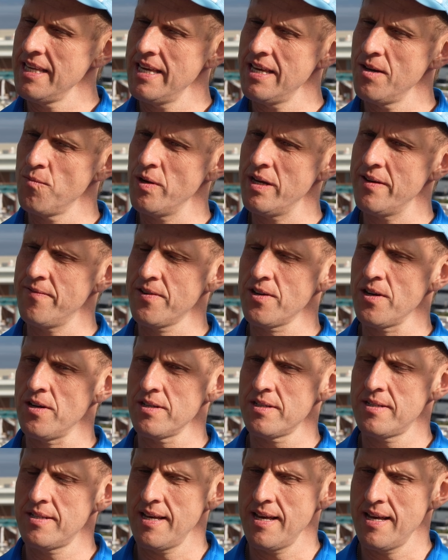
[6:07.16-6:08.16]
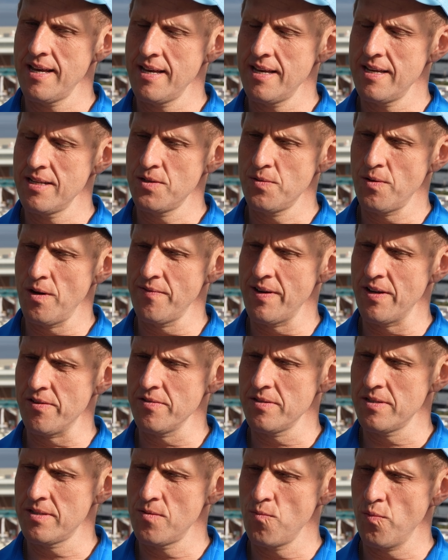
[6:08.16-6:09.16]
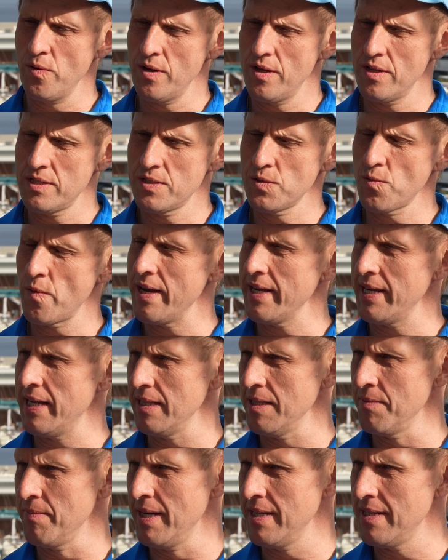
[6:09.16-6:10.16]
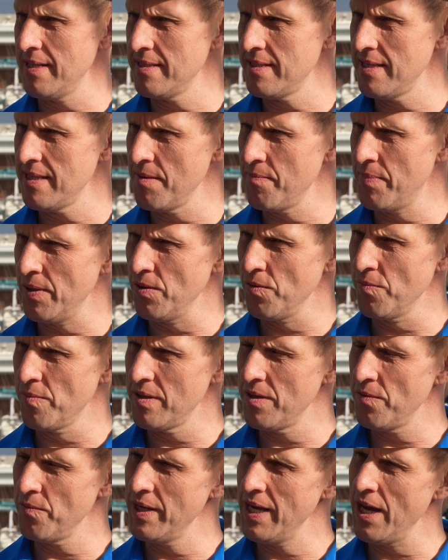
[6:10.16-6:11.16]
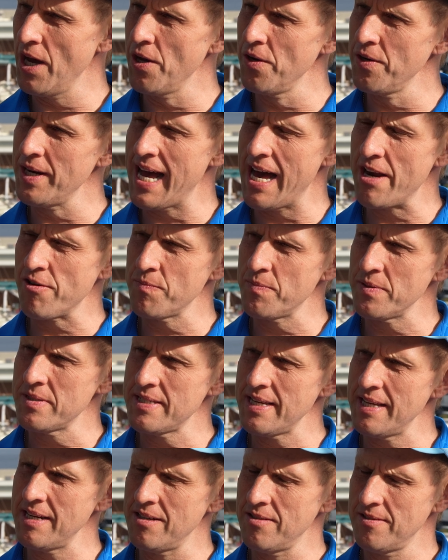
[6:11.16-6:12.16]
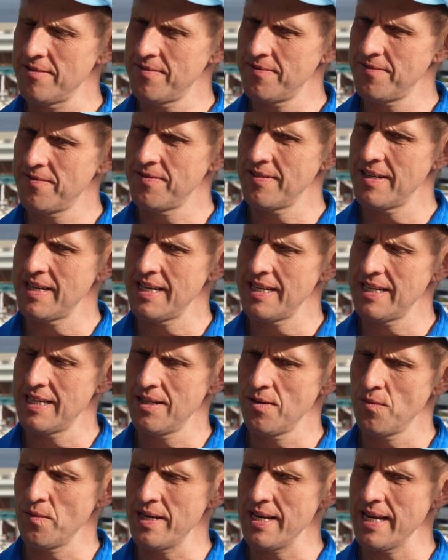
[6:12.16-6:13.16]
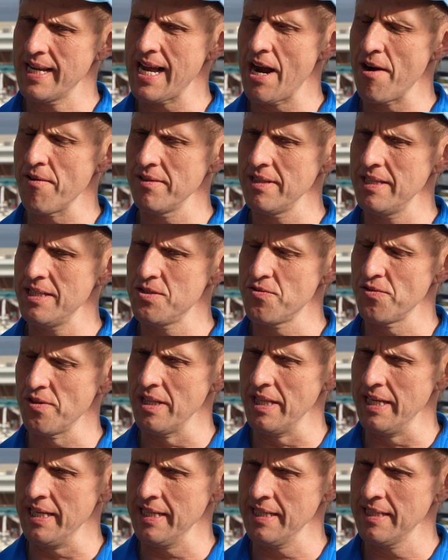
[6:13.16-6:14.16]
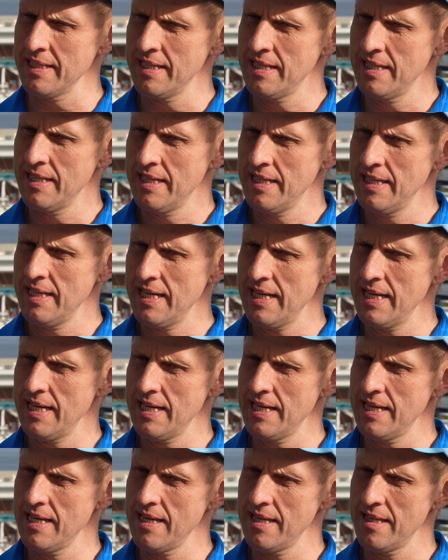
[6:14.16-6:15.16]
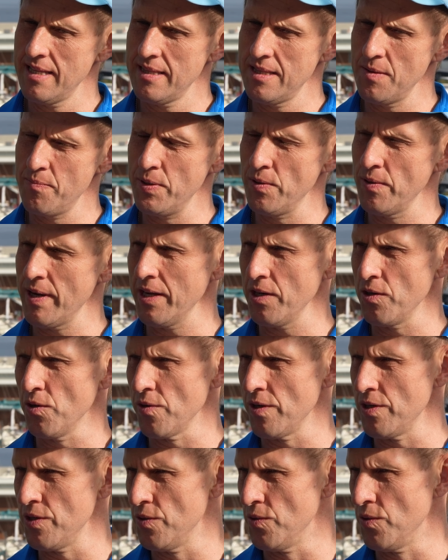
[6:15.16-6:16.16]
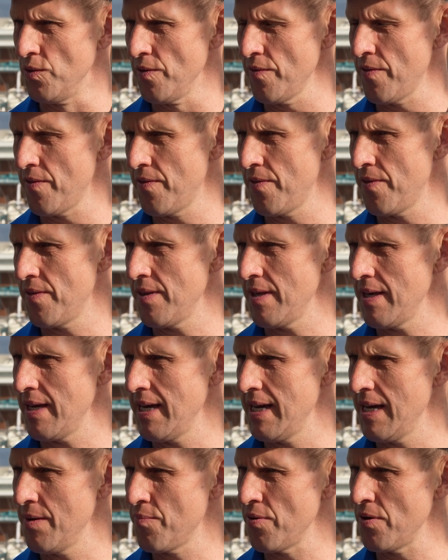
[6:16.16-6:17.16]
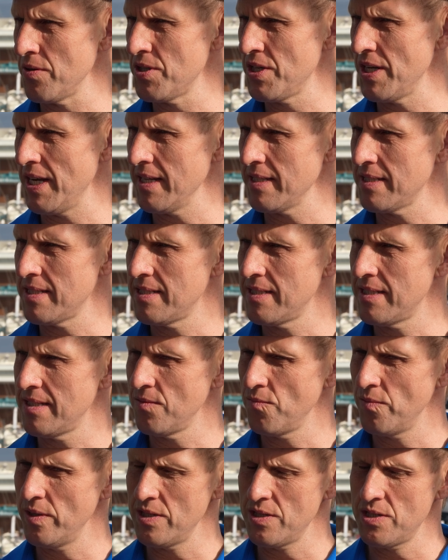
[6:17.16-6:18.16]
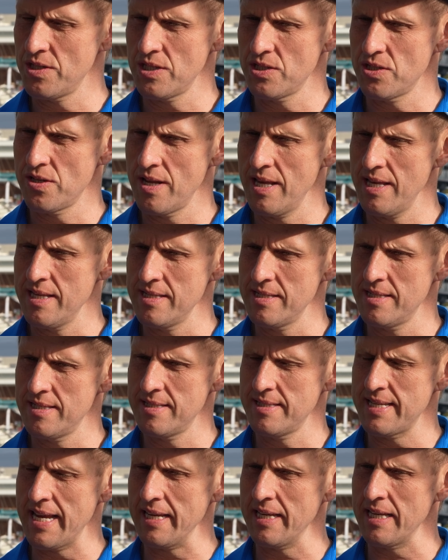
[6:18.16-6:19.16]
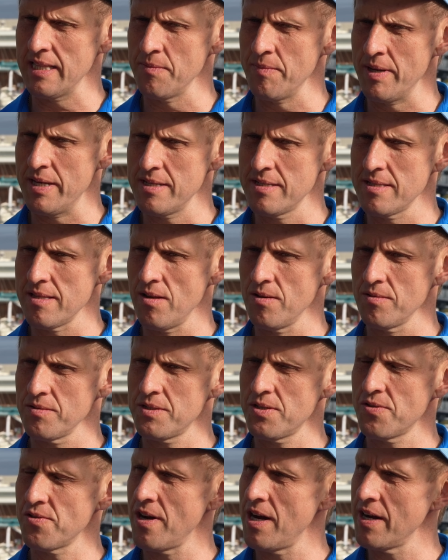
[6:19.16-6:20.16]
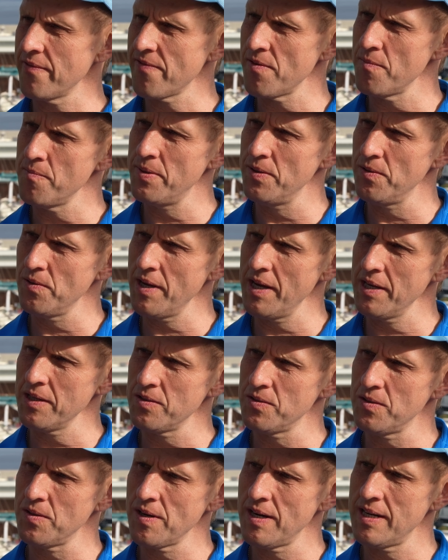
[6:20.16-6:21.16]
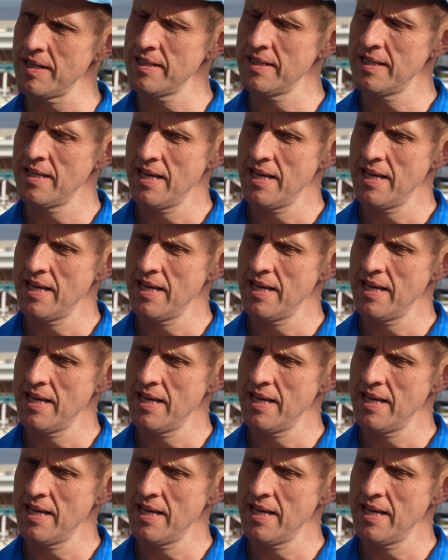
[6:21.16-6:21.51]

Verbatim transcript: Yeah, we've got uh, twelve hundred square kilometres in the Pilbara that we own one hundred percent of. Uh, we're currently drilling uh, the Pilgangoora North uh, project, which is ten kilometres long strike from Pilgangoora.